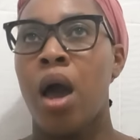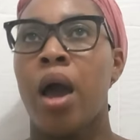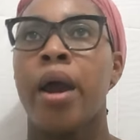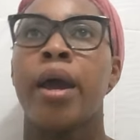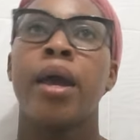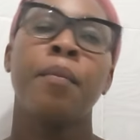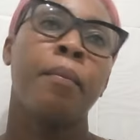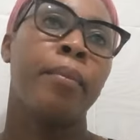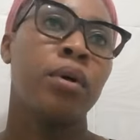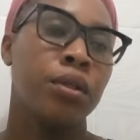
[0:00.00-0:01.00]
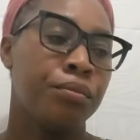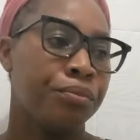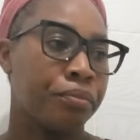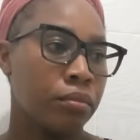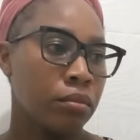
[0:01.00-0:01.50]
All right.
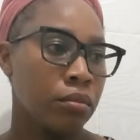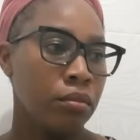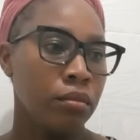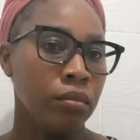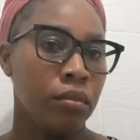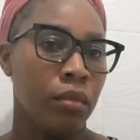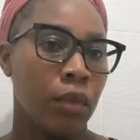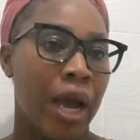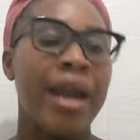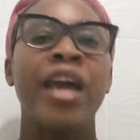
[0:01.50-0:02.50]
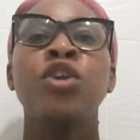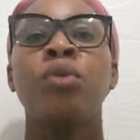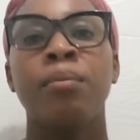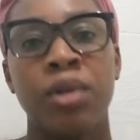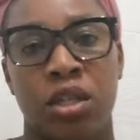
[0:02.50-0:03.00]
But I
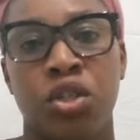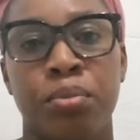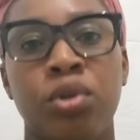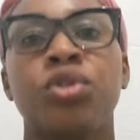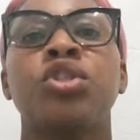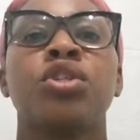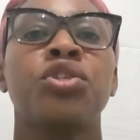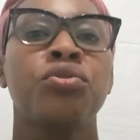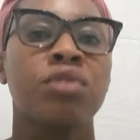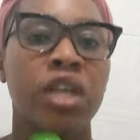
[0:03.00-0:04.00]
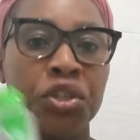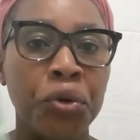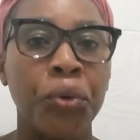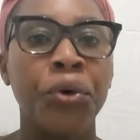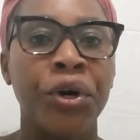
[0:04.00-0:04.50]
know I'm not supposed to just use a
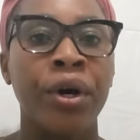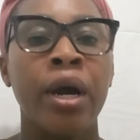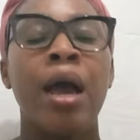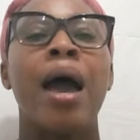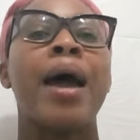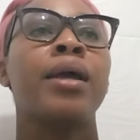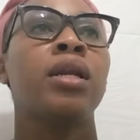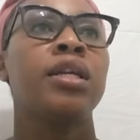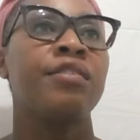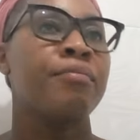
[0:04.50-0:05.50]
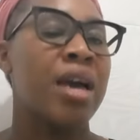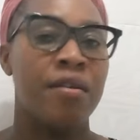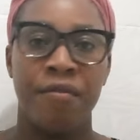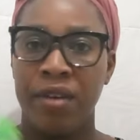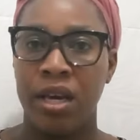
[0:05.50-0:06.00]
toner and leave my
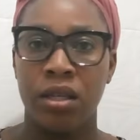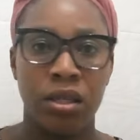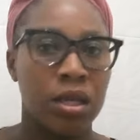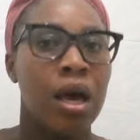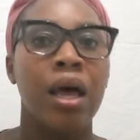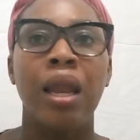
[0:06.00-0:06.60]
face